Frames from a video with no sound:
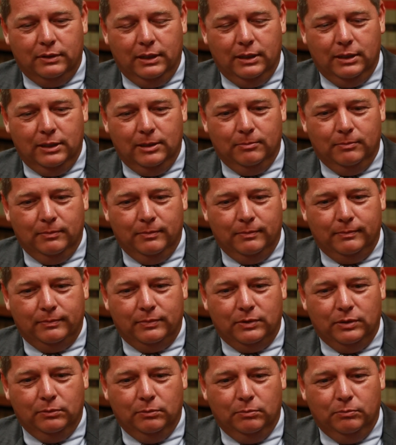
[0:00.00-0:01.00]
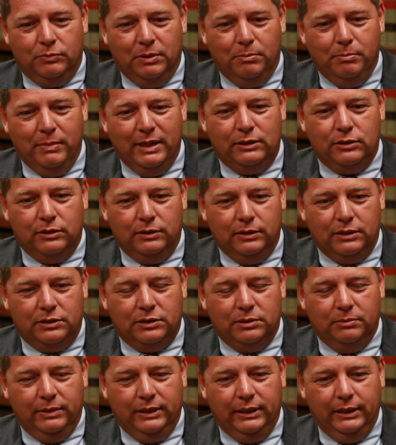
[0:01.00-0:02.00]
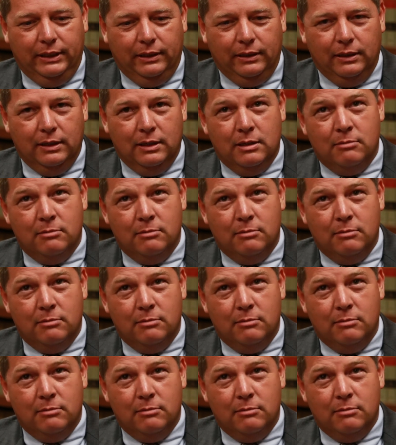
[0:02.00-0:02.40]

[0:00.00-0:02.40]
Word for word: um, to, to mention this to me.